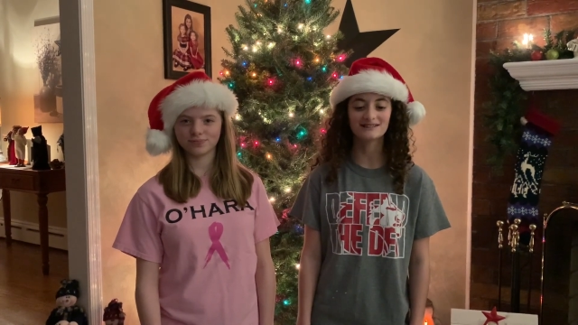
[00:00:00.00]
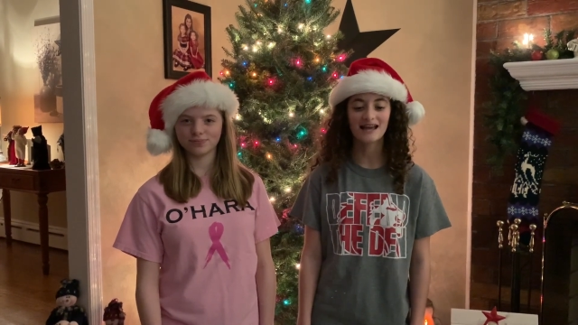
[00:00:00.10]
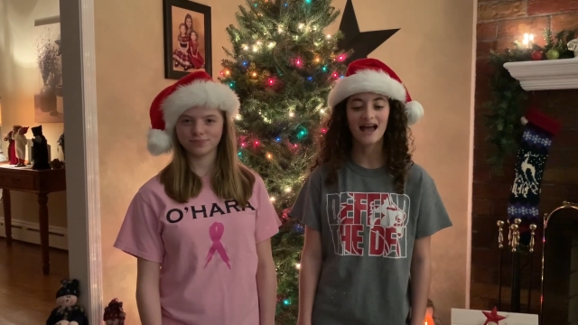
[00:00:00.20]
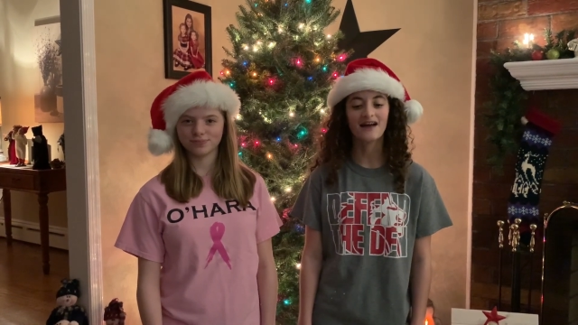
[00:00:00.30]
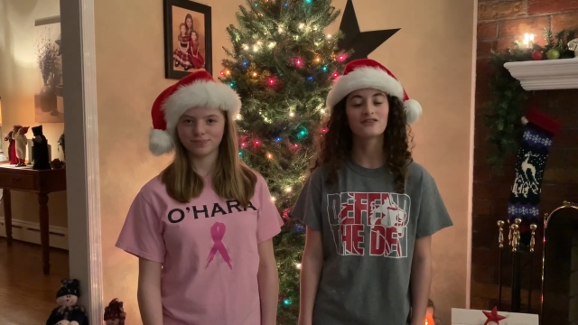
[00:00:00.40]

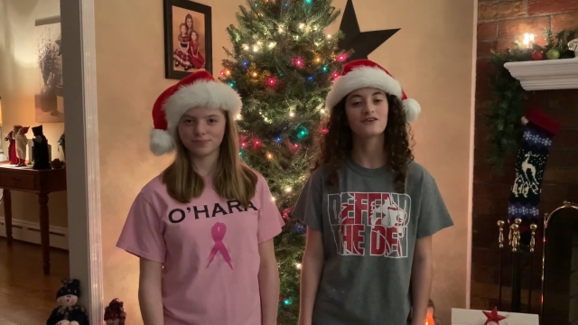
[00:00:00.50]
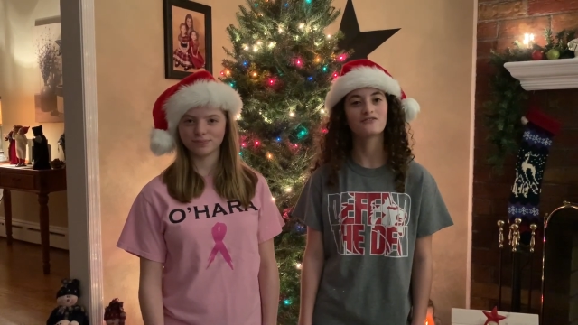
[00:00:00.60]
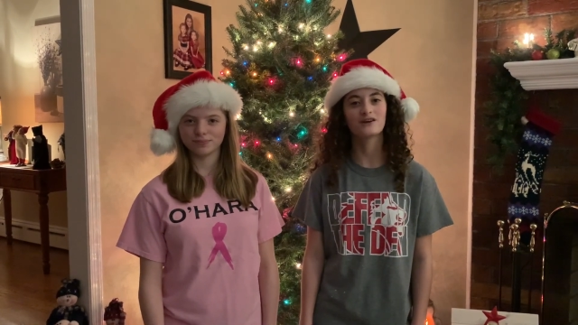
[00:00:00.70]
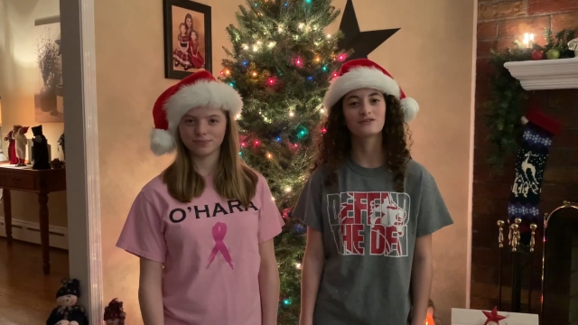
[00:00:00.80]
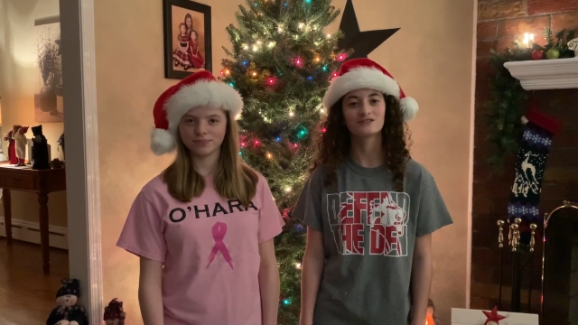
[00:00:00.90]
Speaker 1: and their
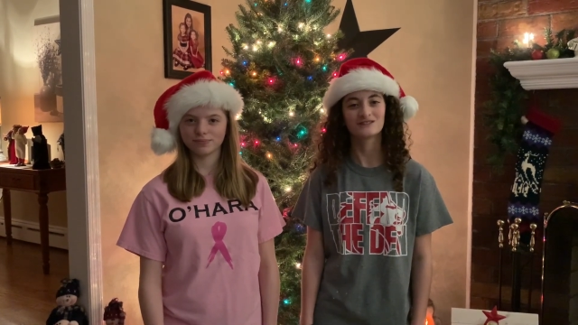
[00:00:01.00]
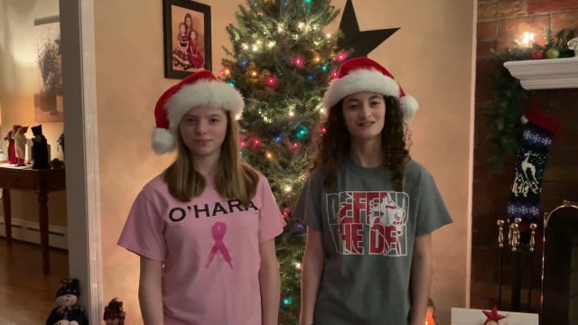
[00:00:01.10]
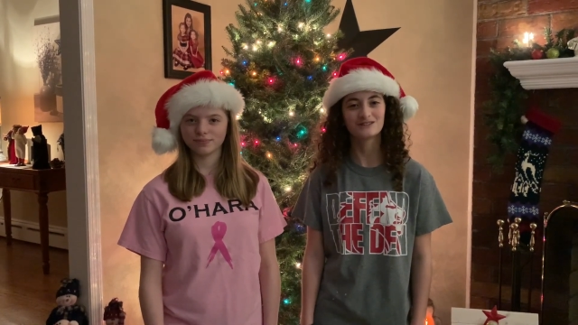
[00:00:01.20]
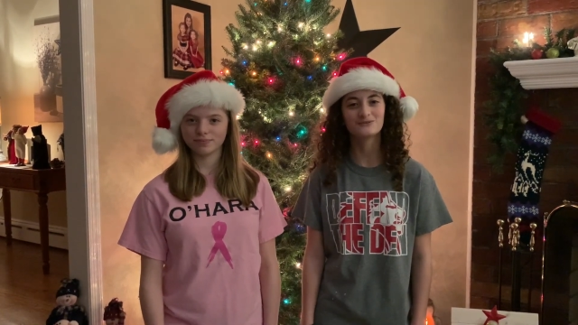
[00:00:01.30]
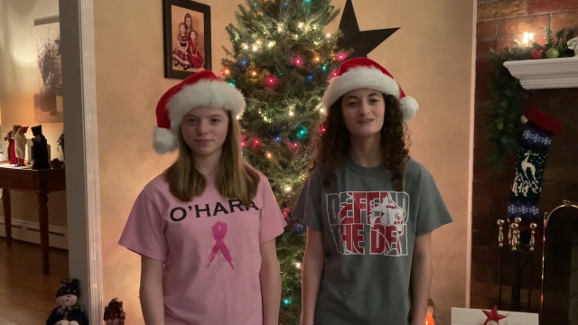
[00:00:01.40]
favorite
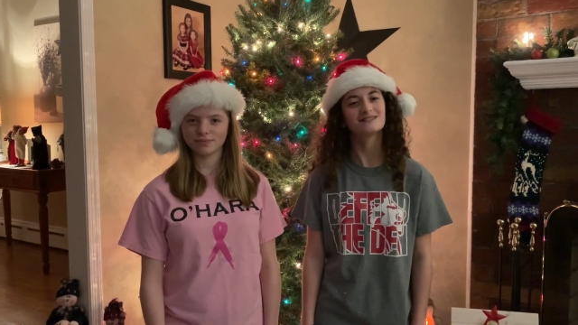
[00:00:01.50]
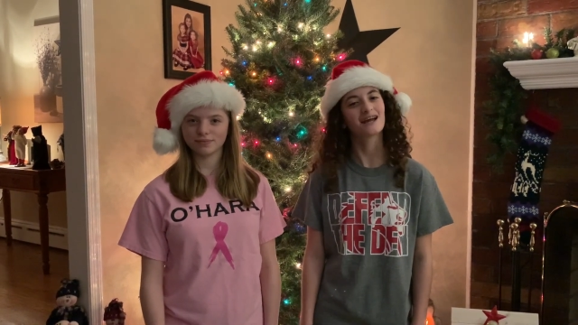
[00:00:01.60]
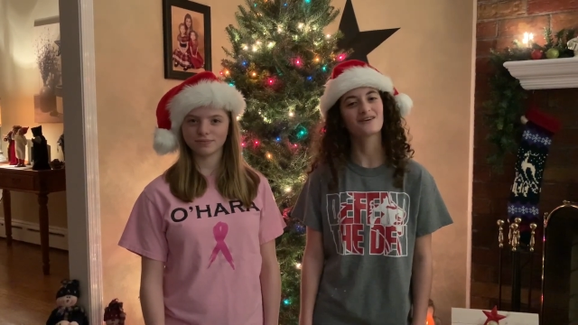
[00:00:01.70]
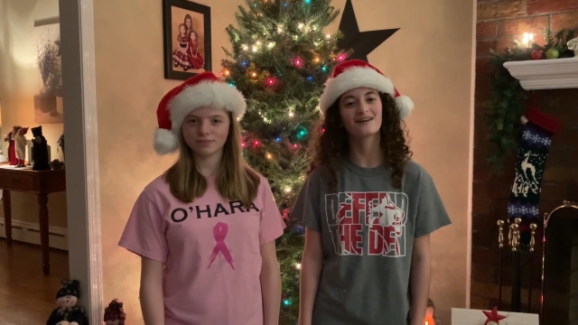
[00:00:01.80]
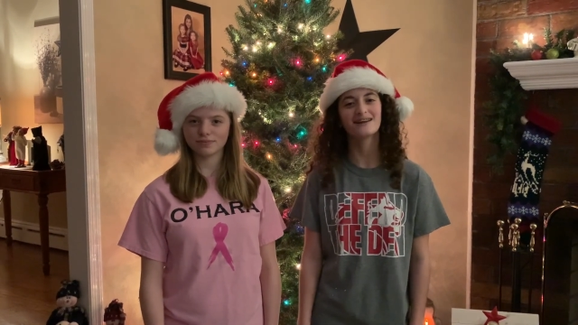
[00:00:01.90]
tradition was
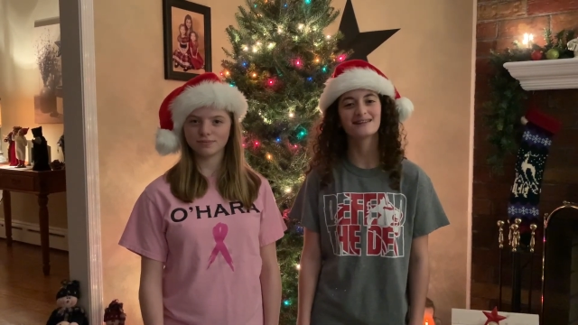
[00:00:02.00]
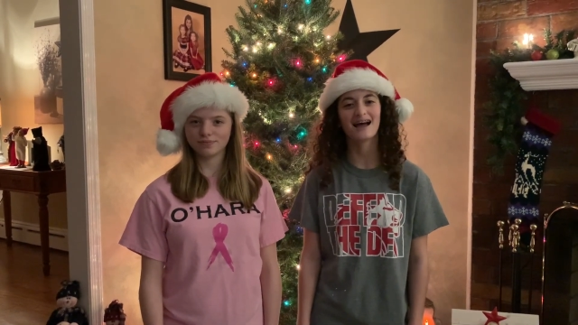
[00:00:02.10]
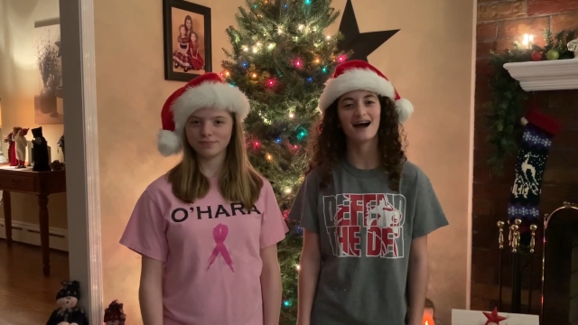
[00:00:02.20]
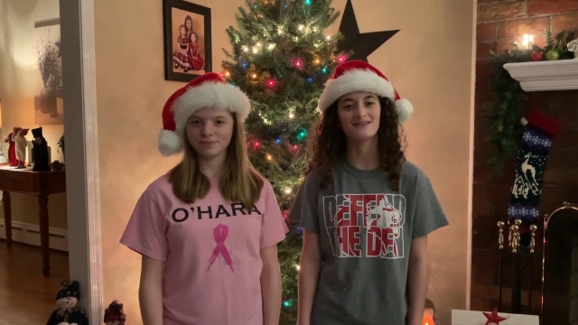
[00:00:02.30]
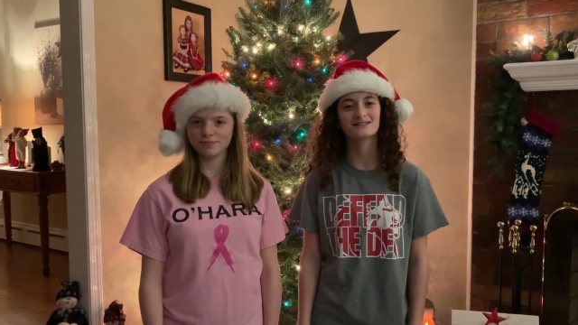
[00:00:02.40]
decorating the
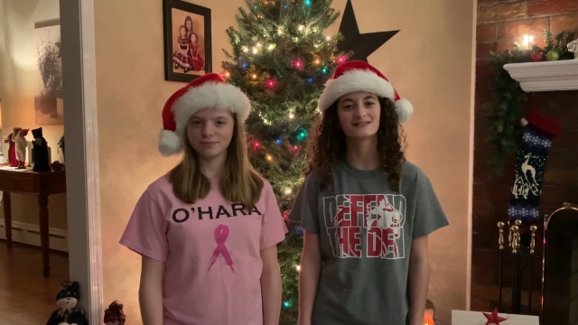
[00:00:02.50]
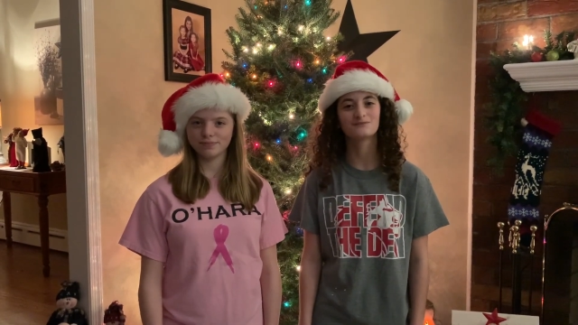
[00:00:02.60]
house.